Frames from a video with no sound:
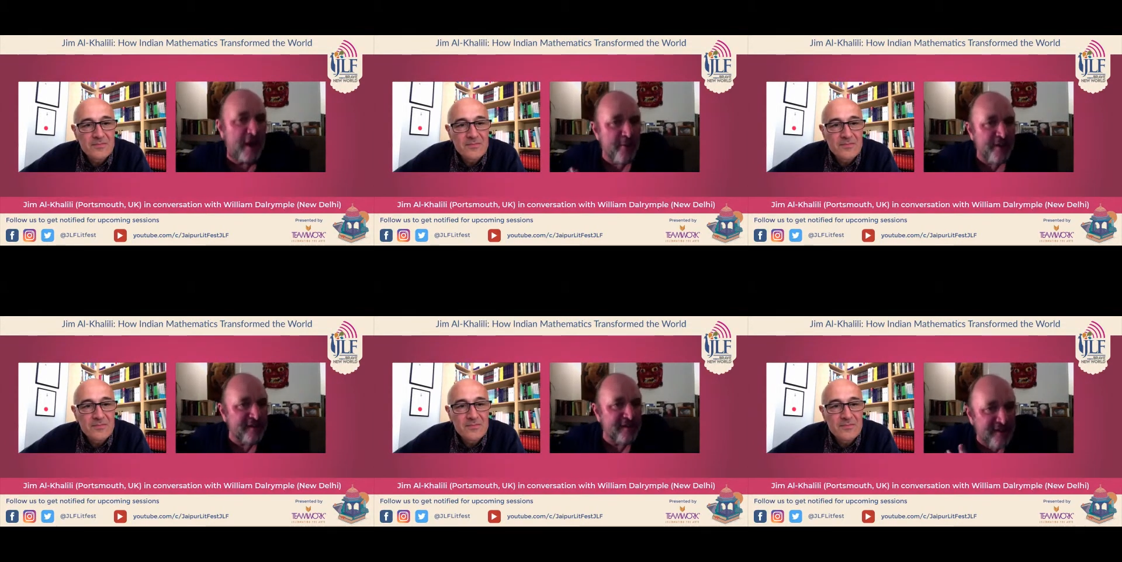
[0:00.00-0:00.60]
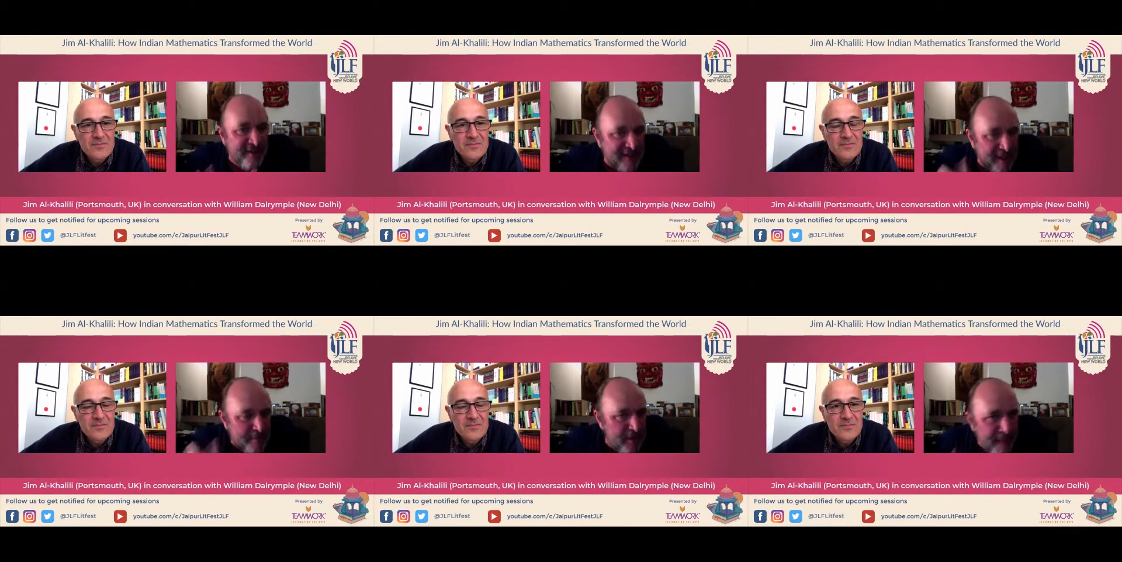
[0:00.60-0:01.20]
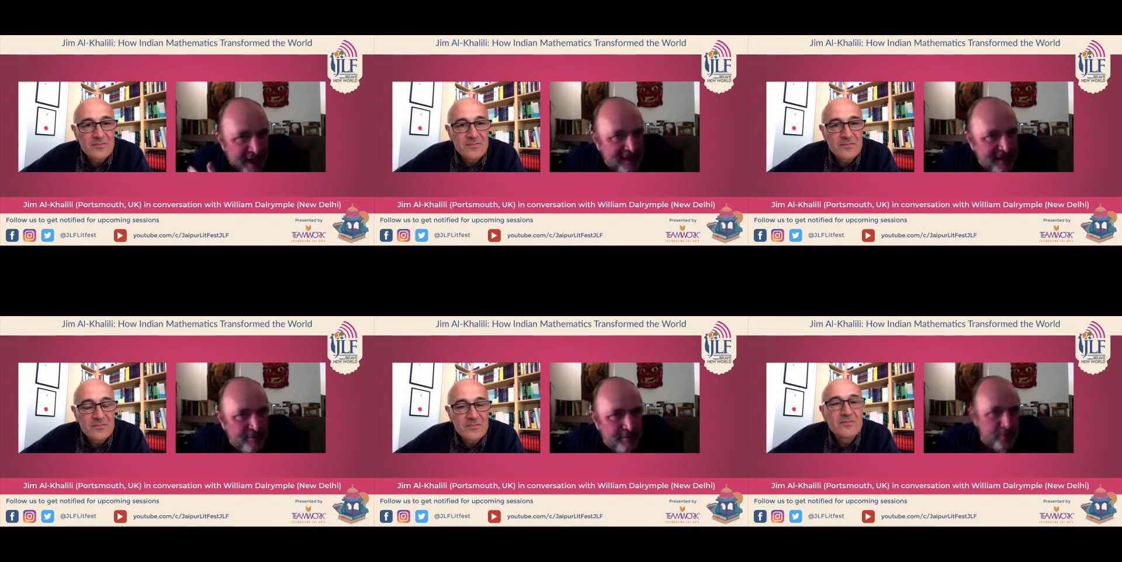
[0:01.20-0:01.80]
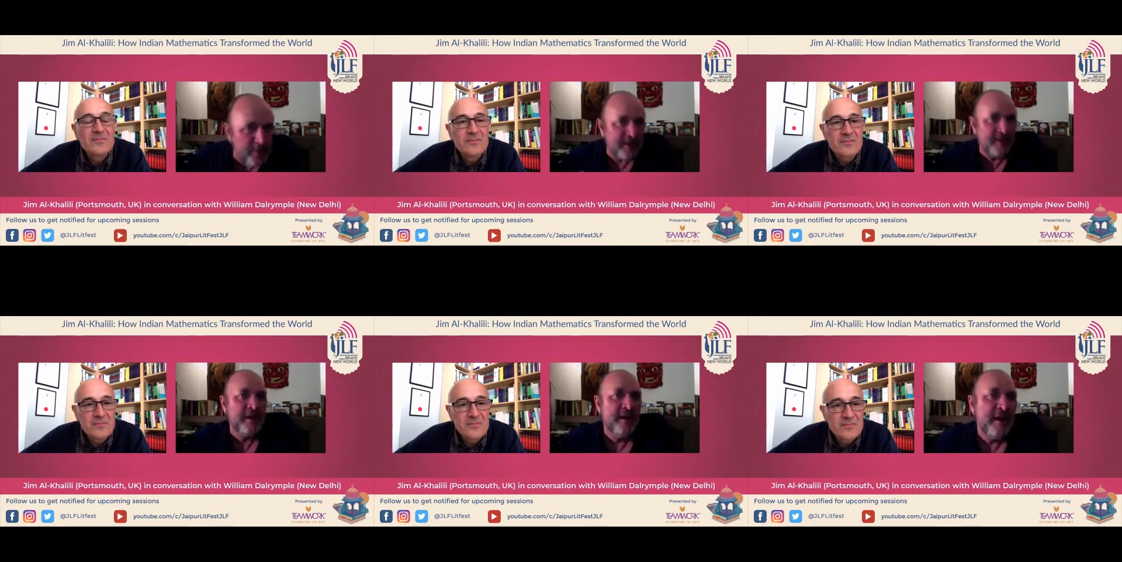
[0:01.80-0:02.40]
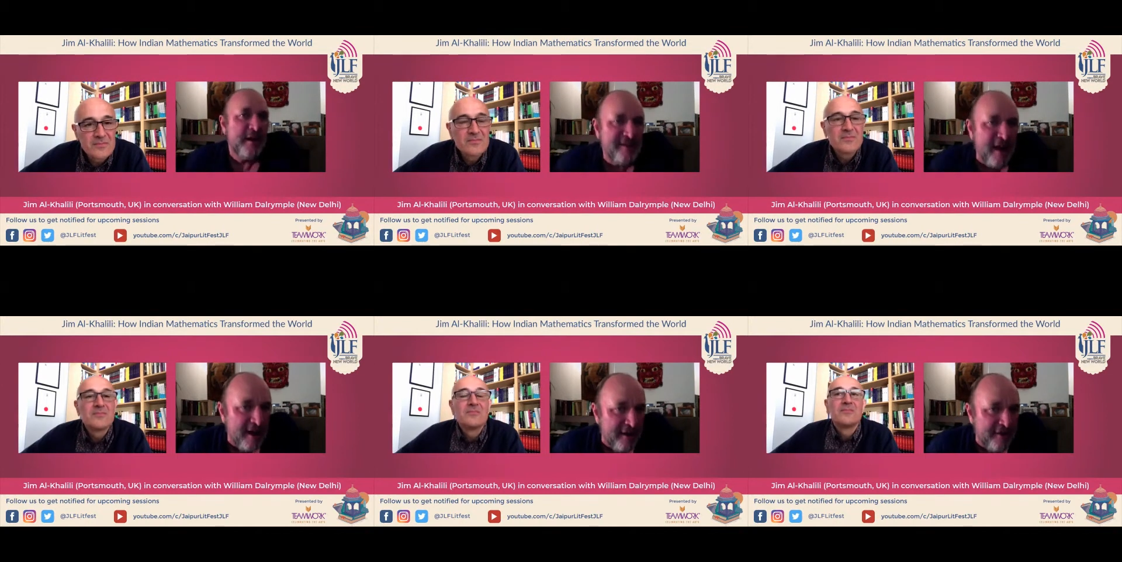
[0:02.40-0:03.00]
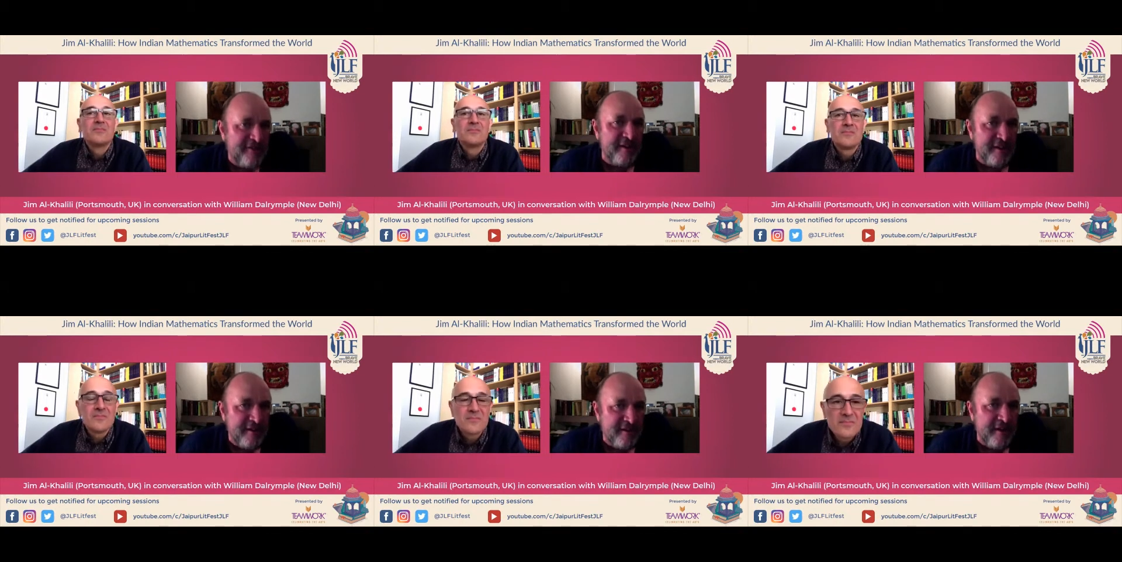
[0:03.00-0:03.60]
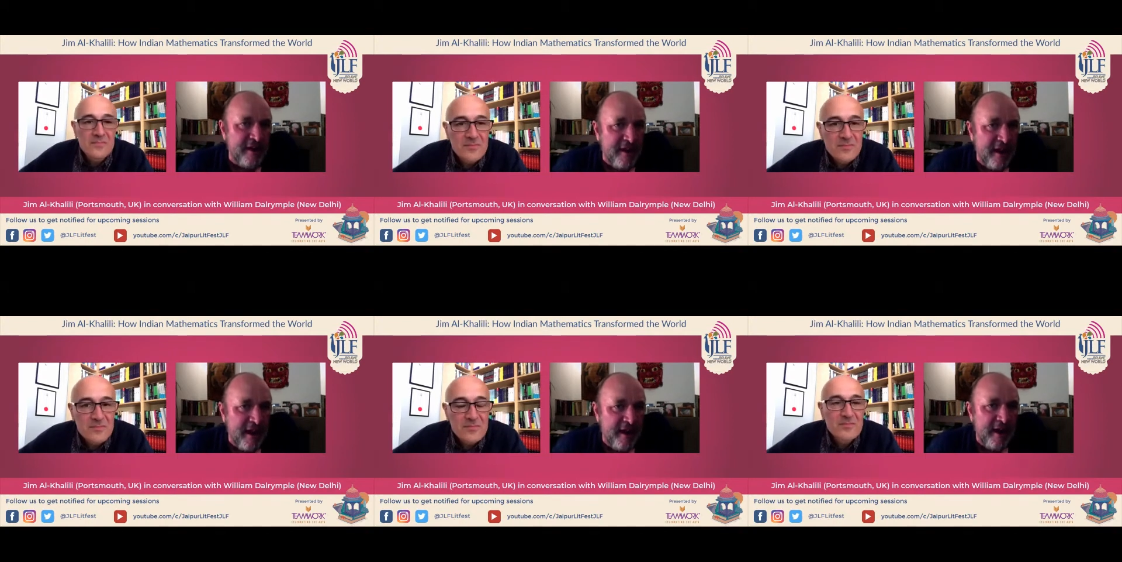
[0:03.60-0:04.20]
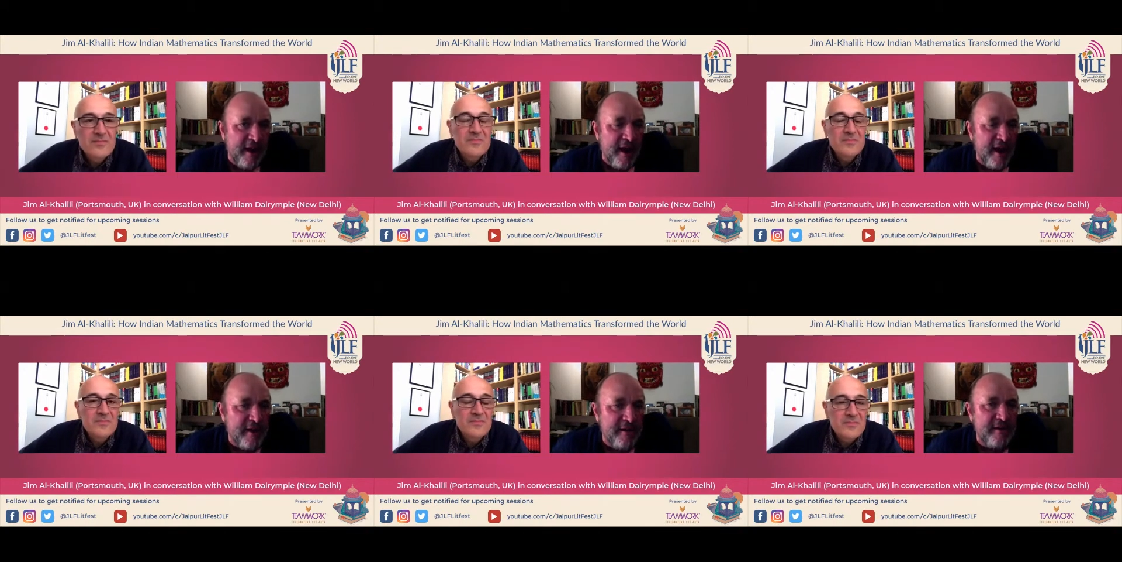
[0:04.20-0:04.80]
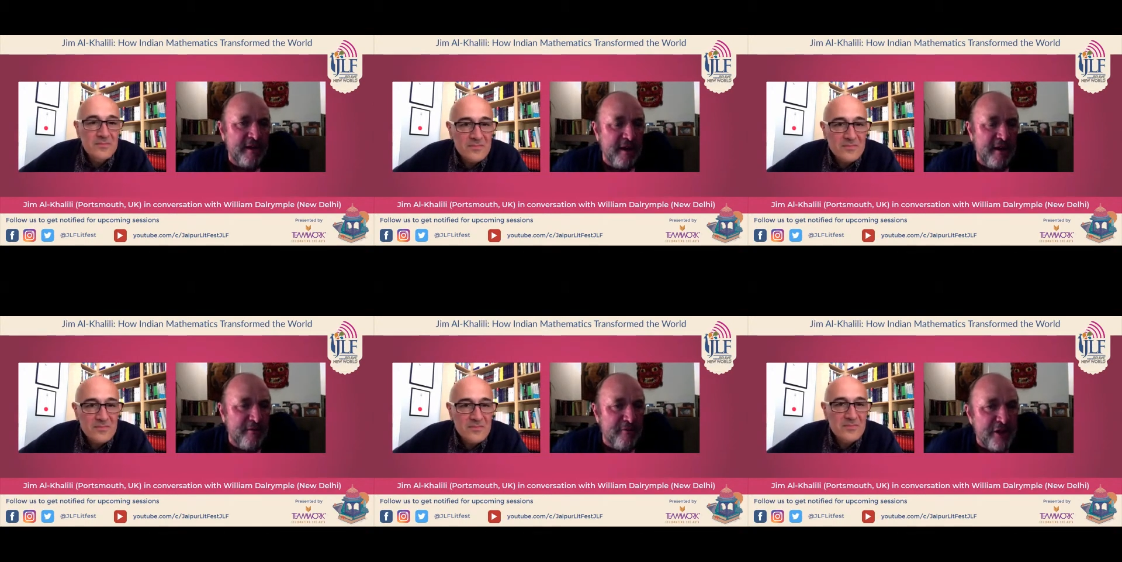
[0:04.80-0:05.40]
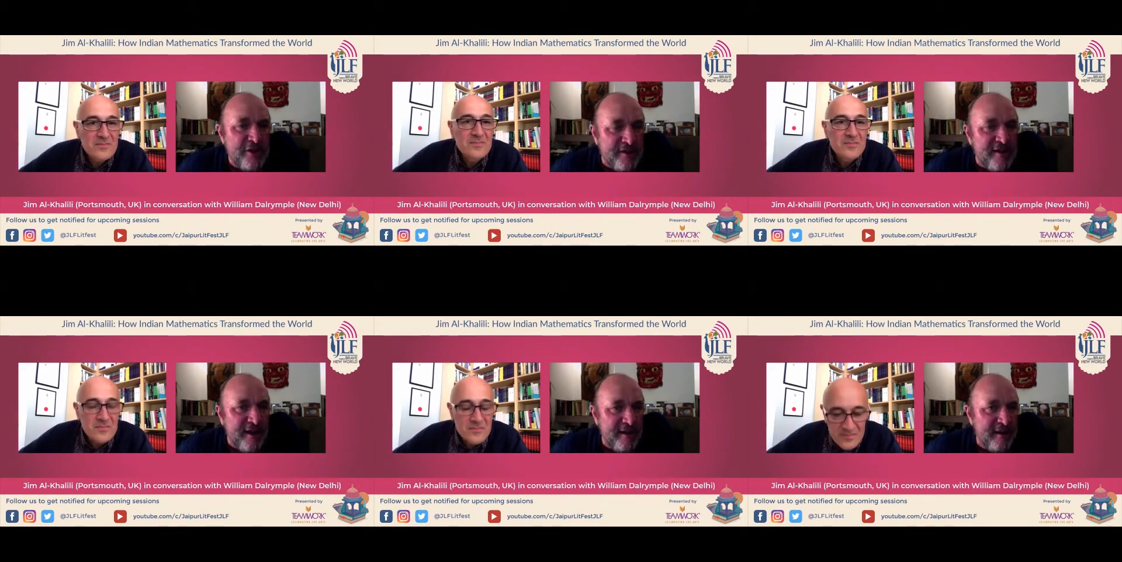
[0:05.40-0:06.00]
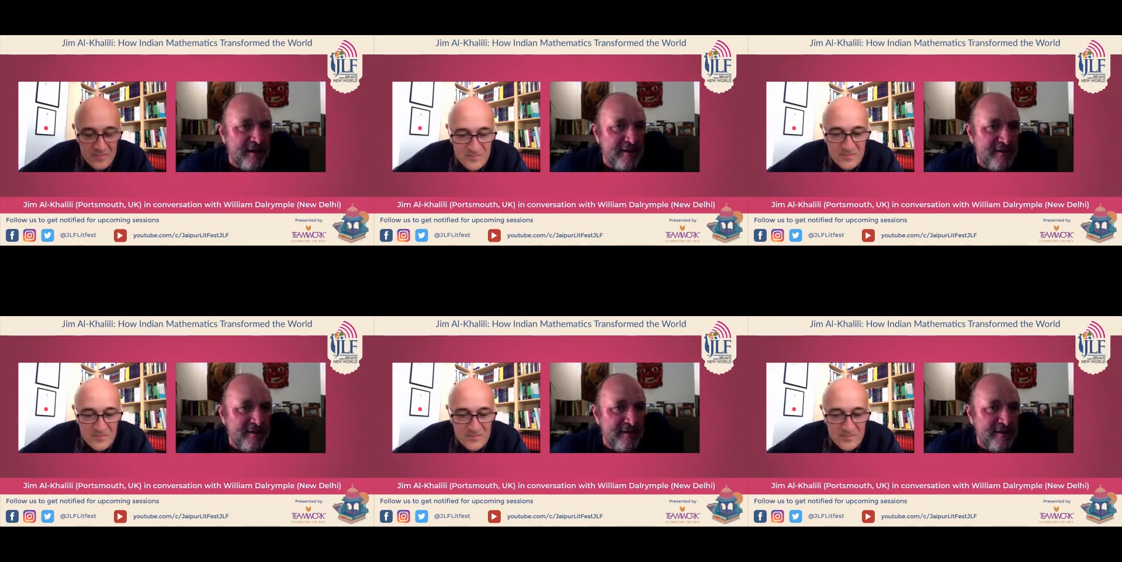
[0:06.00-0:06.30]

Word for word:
Speaker 1: In other words, in the sense that the battle between science and uh, uh, uh and uh, religious ideas."